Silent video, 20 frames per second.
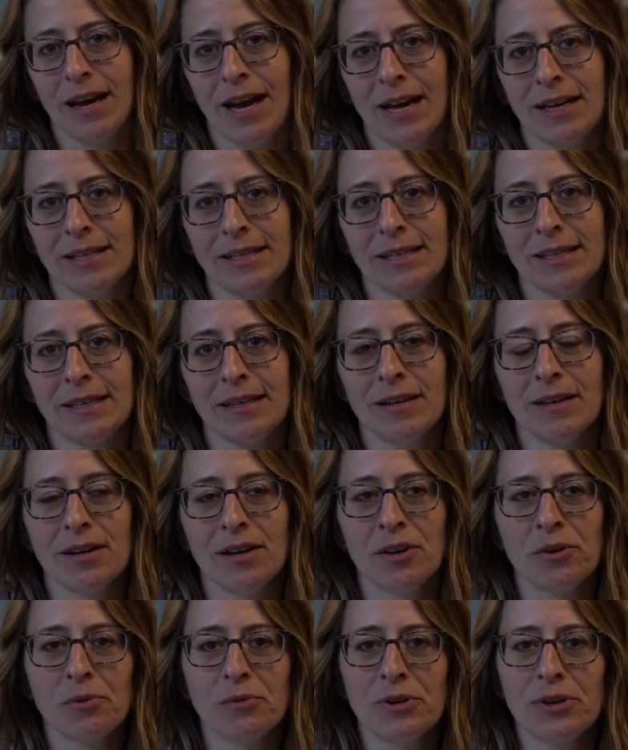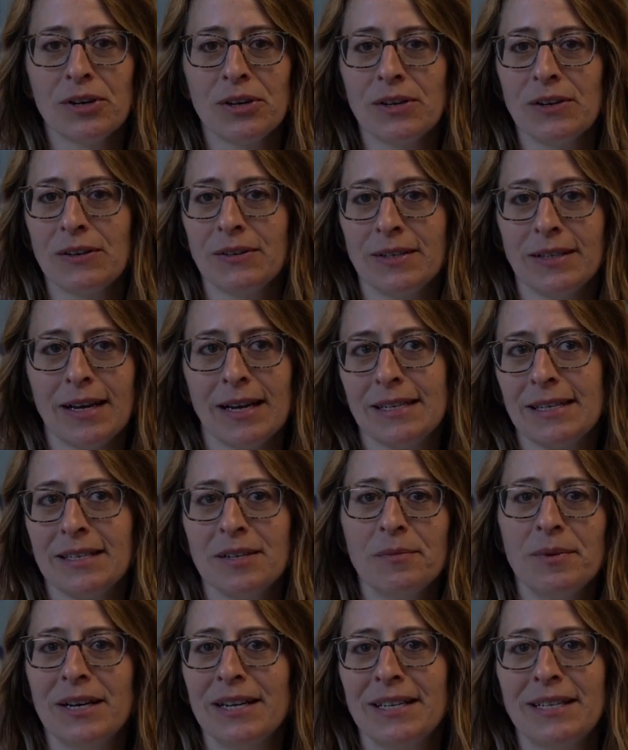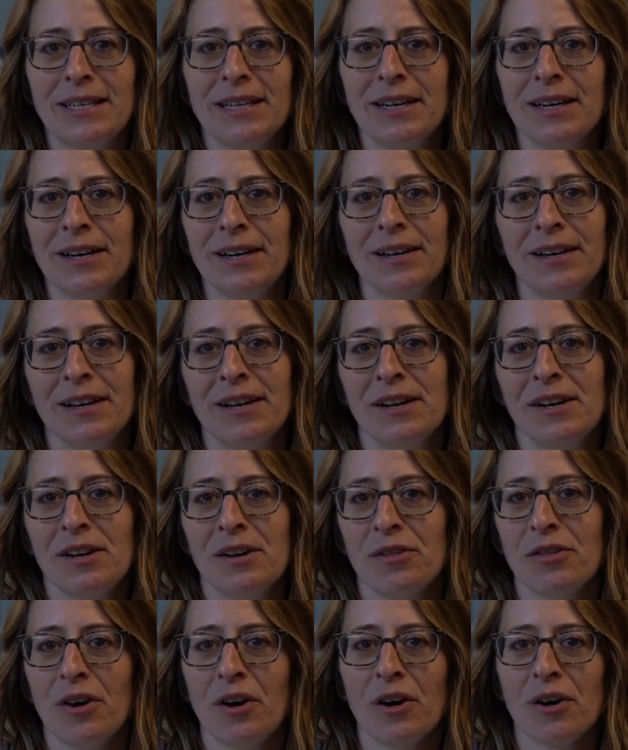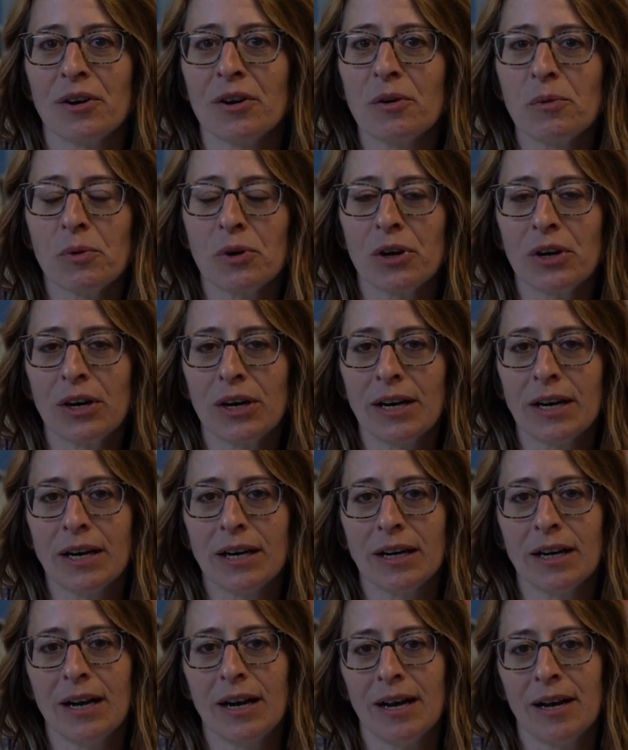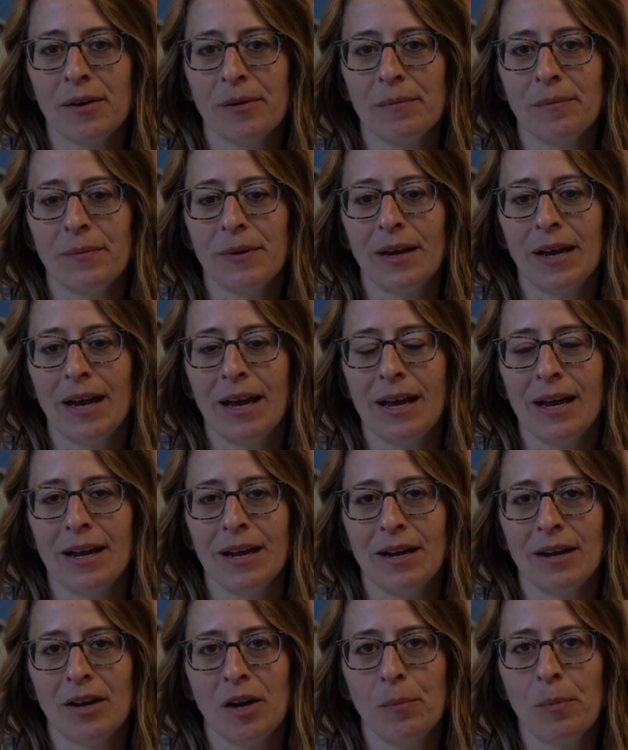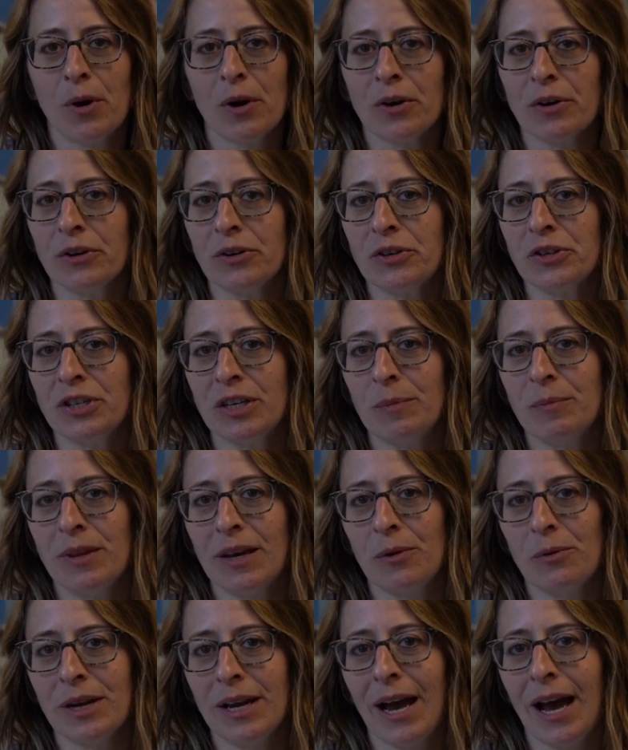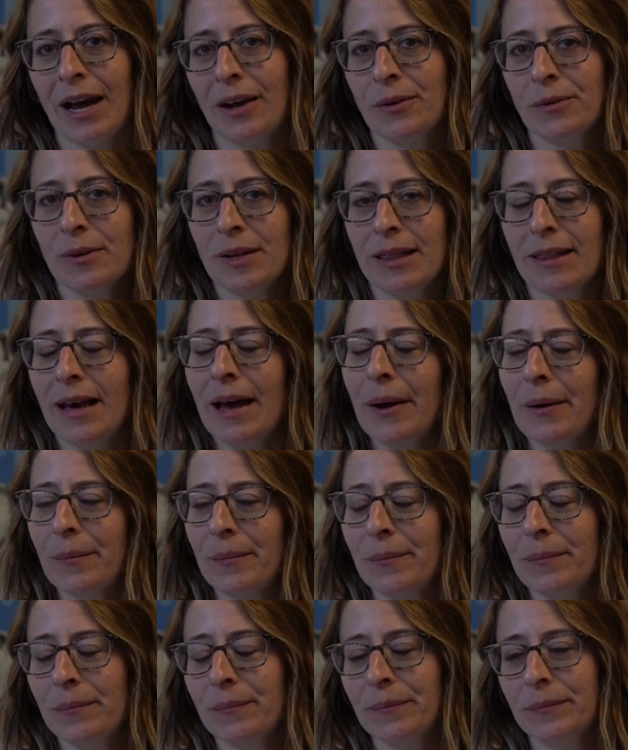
that's a real testament to the artwork um, and a partnership that we had with them.